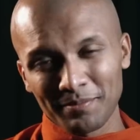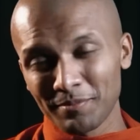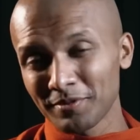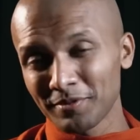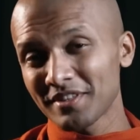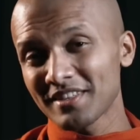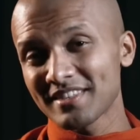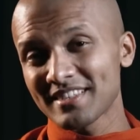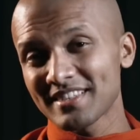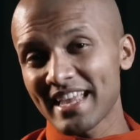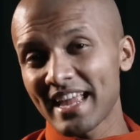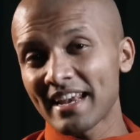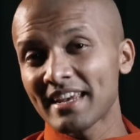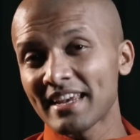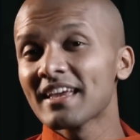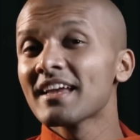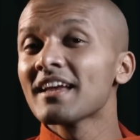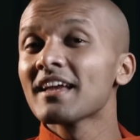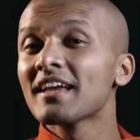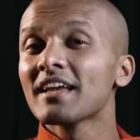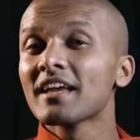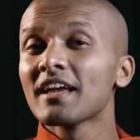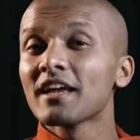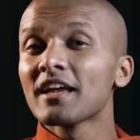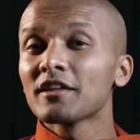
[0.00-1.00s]
The Buddha said,
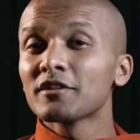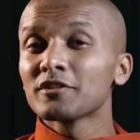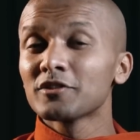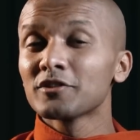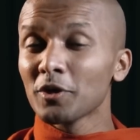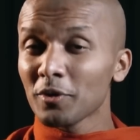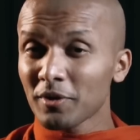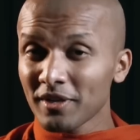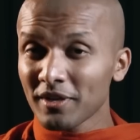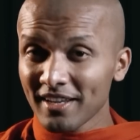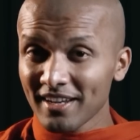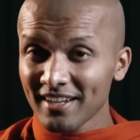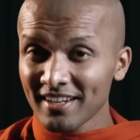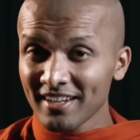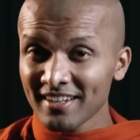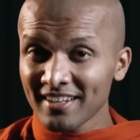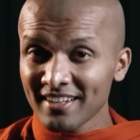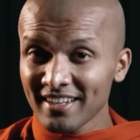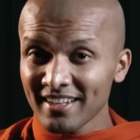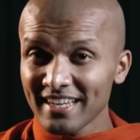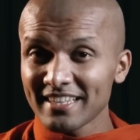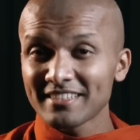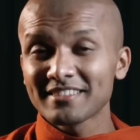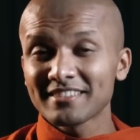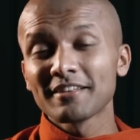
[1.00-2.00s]

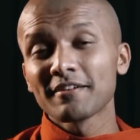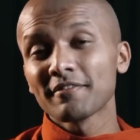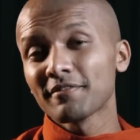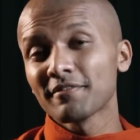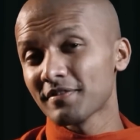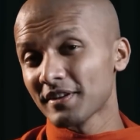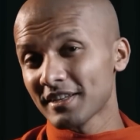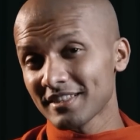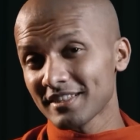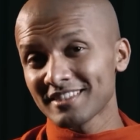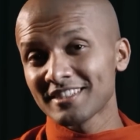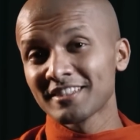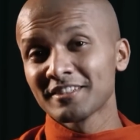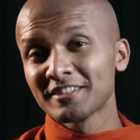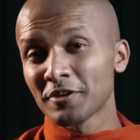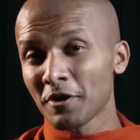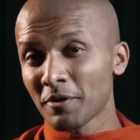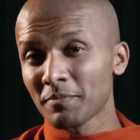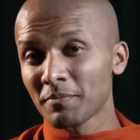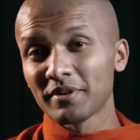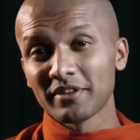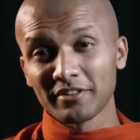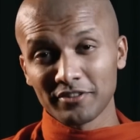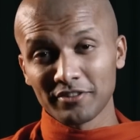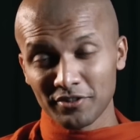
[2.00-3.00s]
Dukkha is the first
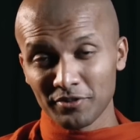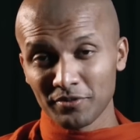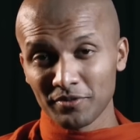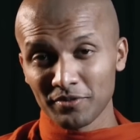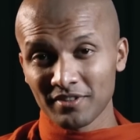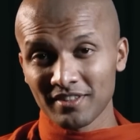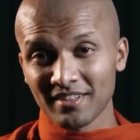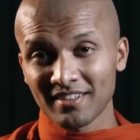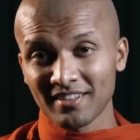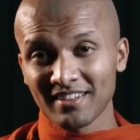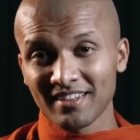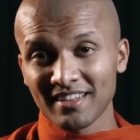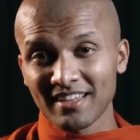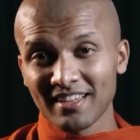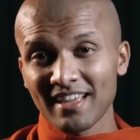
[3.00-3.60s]
noble truth.